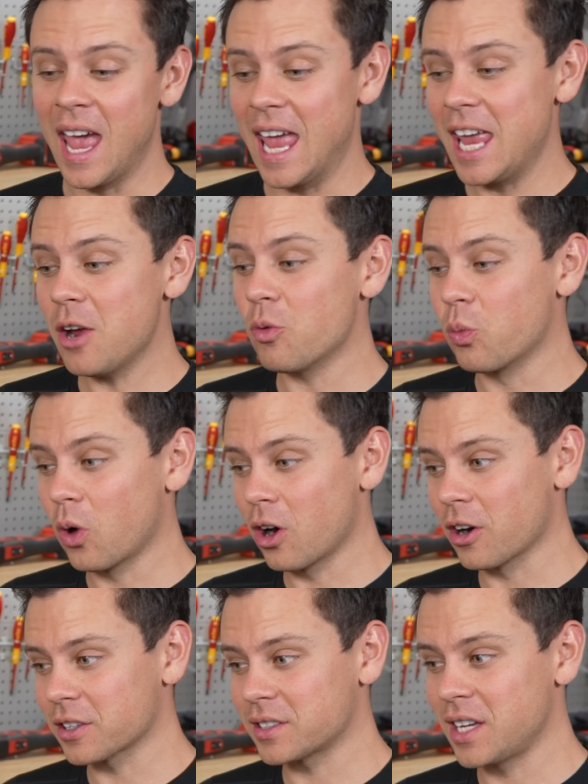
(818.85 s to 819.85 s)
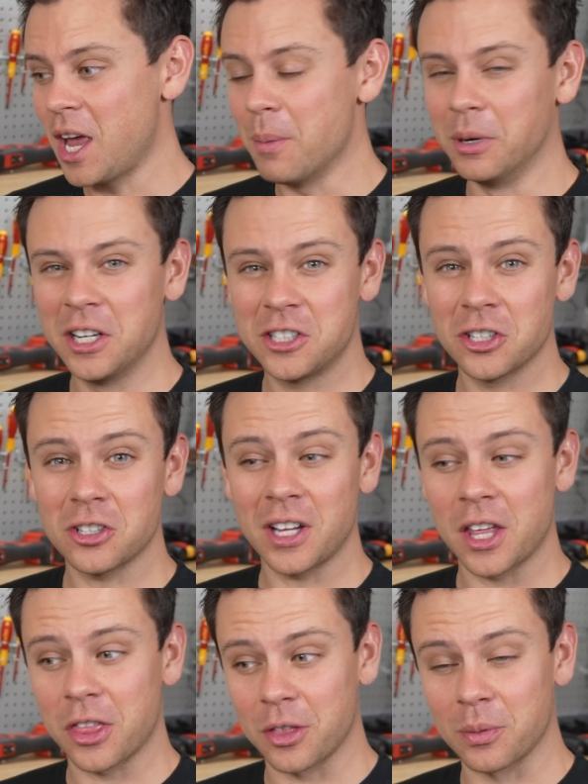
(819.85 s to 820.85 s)
It worked, but it took
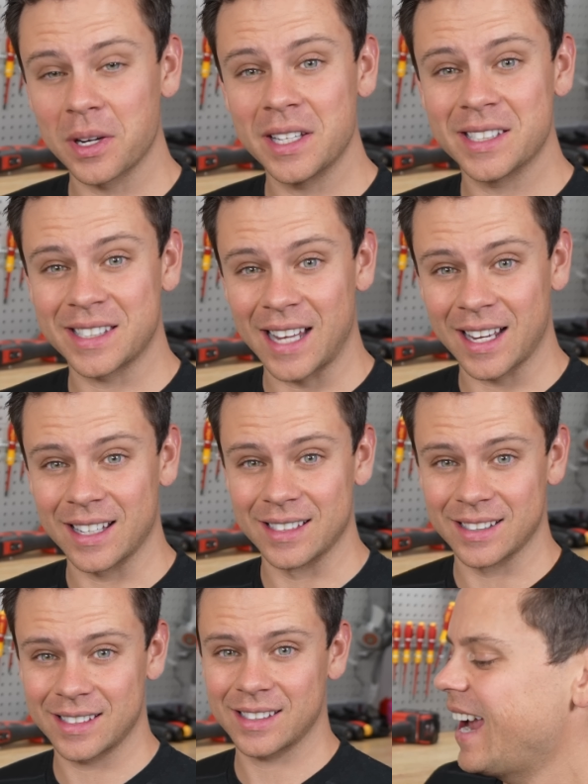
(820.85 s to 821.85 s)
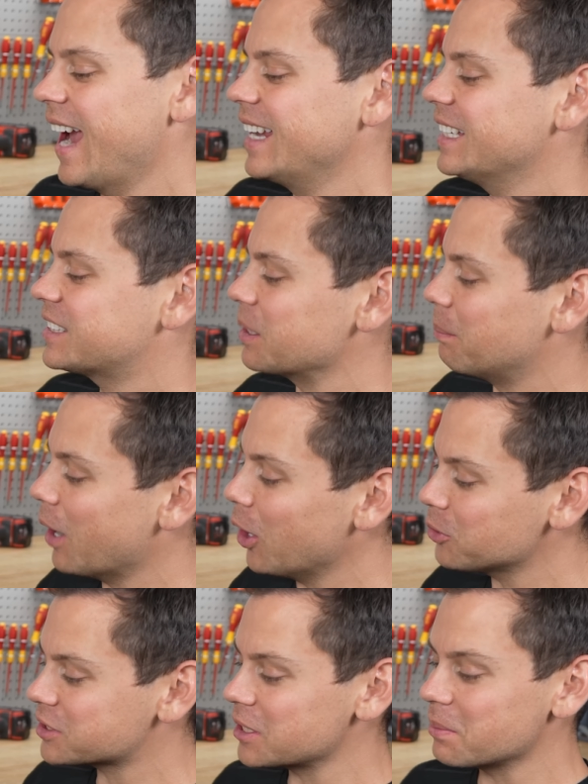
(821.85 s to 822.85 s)
like three seconds. And it's
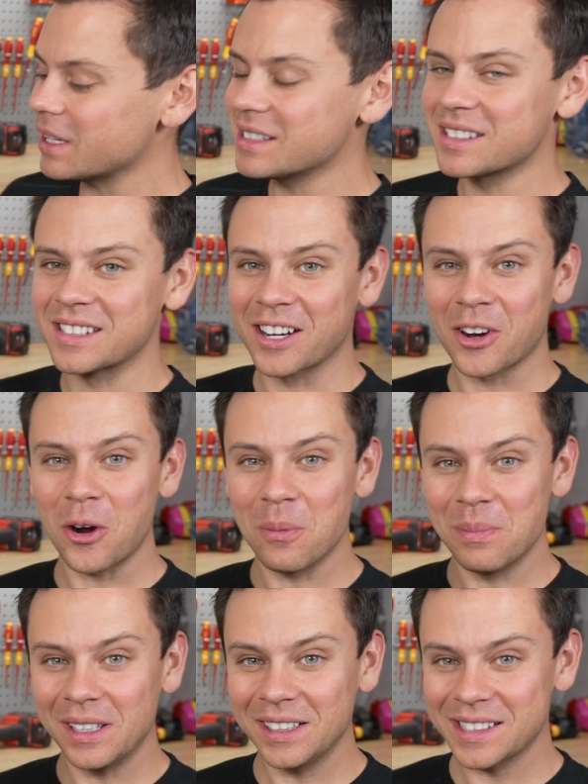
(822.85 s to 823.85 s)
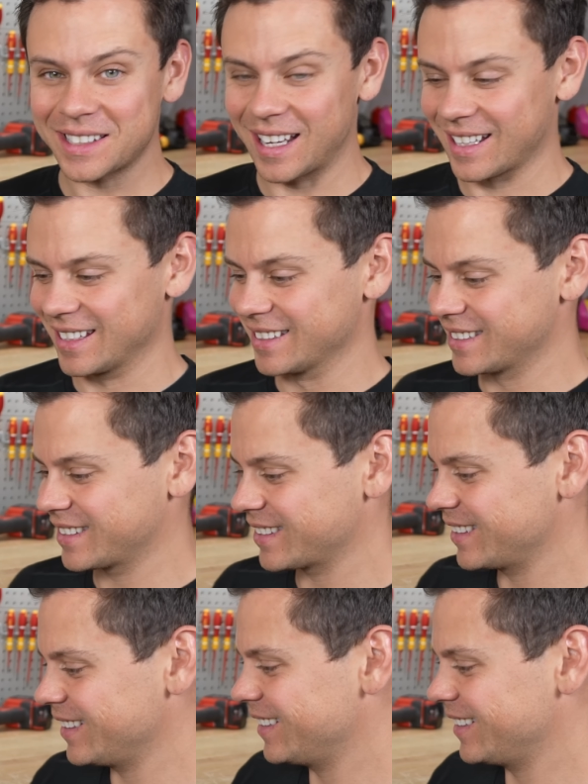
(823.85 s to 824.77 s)
supposed to be zero milliseconds.